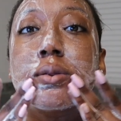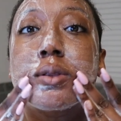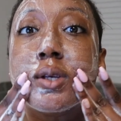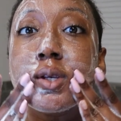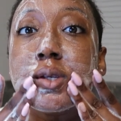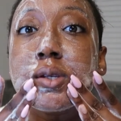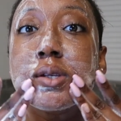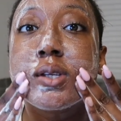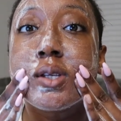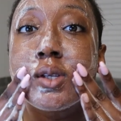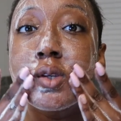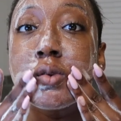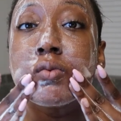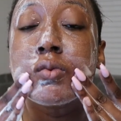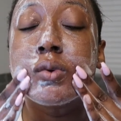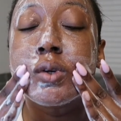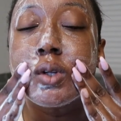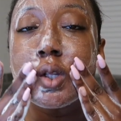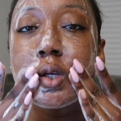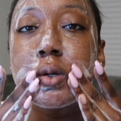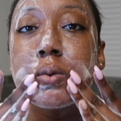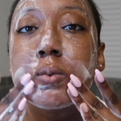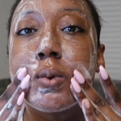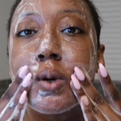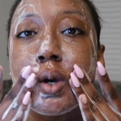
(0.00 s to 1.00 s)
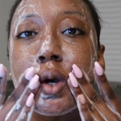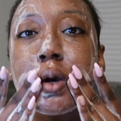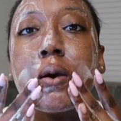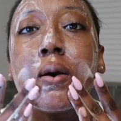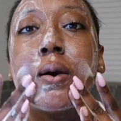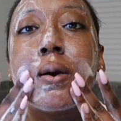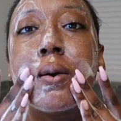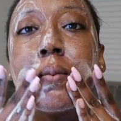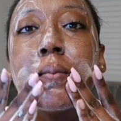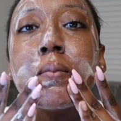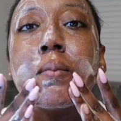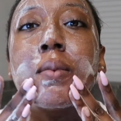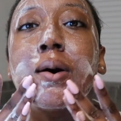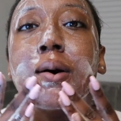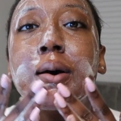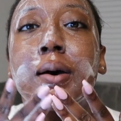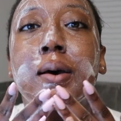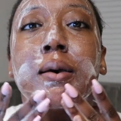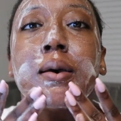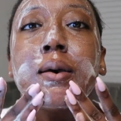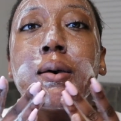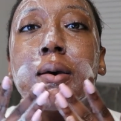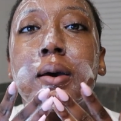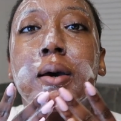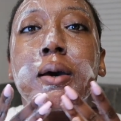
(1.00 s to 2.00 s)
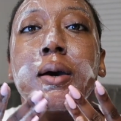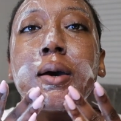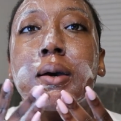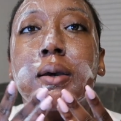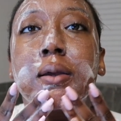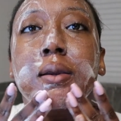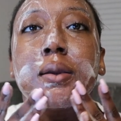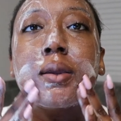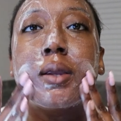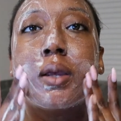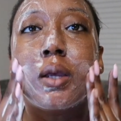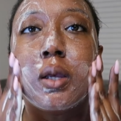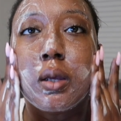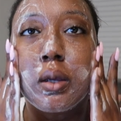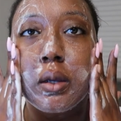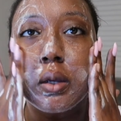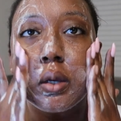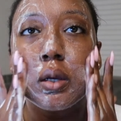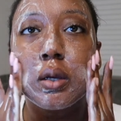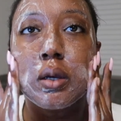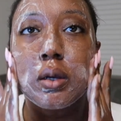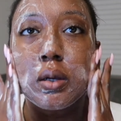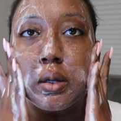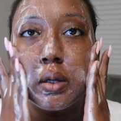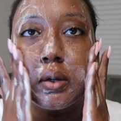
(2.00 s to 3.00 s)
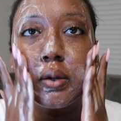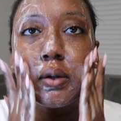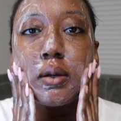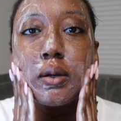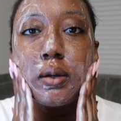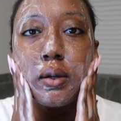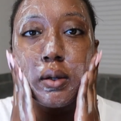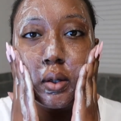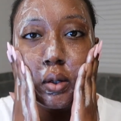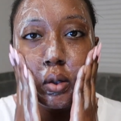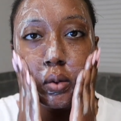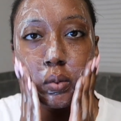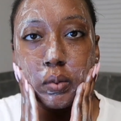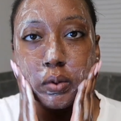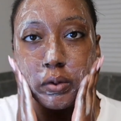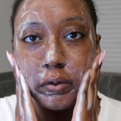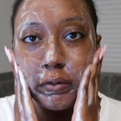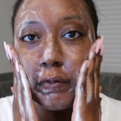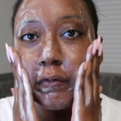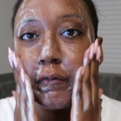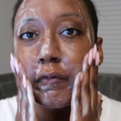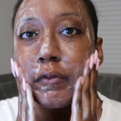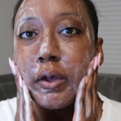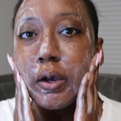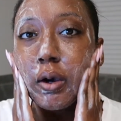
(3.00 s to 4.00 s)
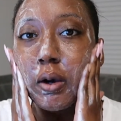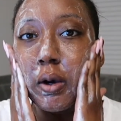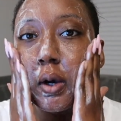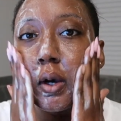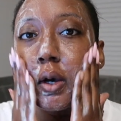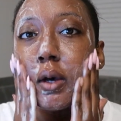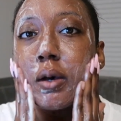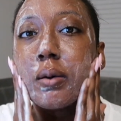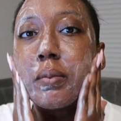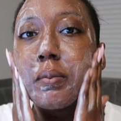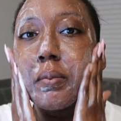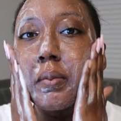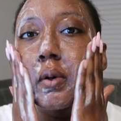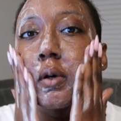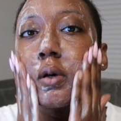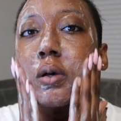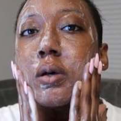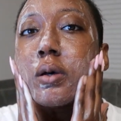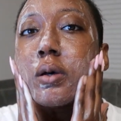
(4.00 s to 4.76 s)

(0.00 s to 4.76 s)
this is really where my acne will flare up,